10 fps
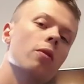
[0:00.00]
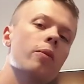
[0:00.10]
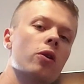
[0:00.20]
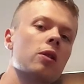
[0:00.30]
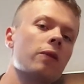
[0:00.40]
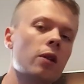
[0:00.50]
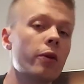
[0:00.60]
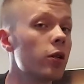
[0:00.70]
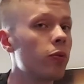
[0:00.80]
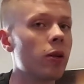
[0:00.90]
unboxing video,
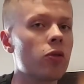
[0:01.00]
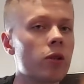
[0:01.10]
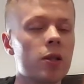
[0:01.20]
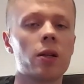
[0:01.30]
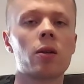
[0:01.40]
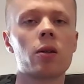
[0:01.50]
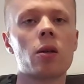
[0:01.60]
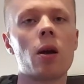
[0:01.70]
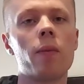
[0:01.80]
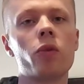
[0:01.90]
which is pretty interesting, because
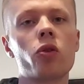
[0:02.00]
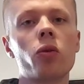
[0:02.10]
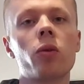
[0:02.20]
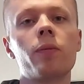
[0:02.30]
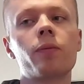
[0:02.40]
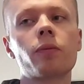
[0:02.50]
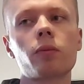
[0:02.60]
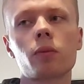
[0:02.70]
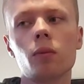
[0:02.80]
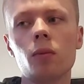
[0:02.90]
I'm sure
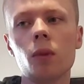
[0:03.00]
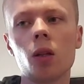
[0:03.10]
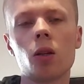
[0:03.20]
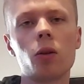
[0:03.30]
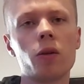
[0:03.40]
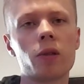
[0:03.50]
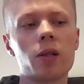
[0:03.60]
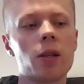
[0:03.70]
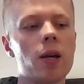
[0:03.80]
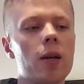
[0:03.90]
you'd all love to
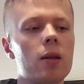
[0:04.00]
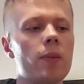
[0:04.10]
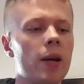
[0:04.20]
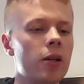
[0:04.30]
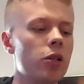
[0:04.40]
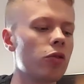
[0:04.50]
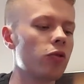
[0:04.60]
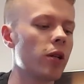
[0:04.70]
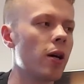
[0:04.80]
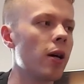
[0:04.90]
see that. The packaging is
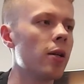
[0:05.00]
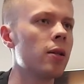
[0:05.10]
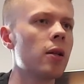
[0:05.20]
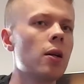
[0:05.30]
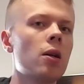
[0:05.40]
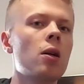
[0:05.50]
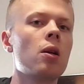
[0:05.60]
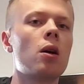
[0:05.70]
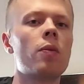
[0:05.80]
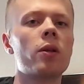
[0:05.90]
really high-end.
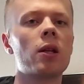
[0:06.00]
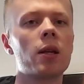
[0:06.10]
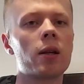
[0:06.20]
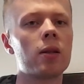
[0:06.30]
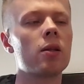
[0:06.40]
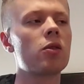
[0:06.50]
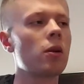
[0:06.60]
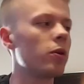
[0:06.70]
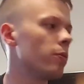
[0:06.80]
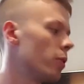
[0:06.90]
I'll put the link in the
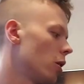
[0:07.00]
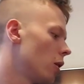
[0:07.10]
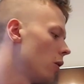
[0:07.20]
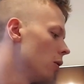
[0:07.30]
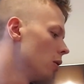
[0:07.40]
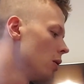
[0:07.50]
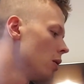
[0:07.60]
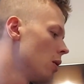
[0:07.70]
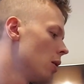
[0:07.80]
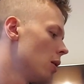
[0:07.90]
description below.
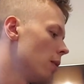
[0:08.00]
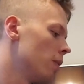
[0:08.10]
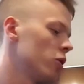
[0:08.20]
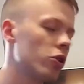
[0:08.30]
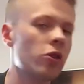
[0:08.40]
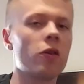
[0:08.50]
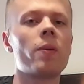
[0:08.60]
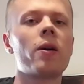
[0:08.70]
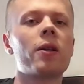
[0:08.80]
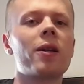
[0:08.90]
I'm sorry
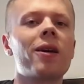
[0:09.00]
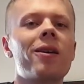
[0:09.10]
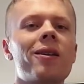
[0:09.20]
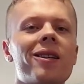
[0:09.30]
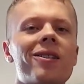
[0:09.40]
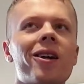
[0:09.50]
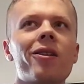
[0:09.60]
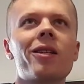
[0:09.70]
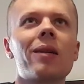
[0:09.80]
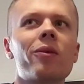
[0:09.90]
about the
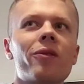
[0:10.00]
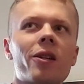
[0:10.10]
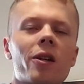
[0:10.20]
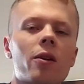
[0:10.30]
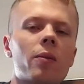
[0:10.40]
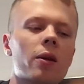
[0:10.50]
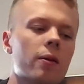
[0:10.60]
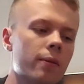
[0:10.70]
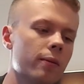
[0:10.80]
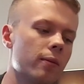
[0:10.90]
turntable video, but
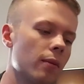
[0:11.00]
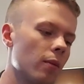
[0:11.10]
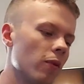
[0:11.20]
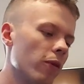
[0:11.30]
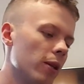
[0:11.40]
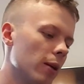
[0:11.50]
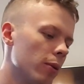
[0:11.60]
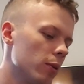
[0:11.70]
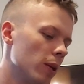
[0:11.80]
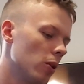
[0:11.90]
I'm afraid that
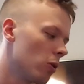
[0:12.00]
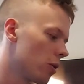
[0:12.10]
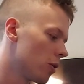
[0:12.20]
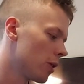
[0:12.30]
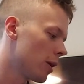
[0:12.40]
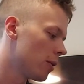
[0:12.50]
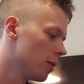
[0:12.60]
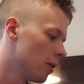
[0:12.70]
one's been long gone now.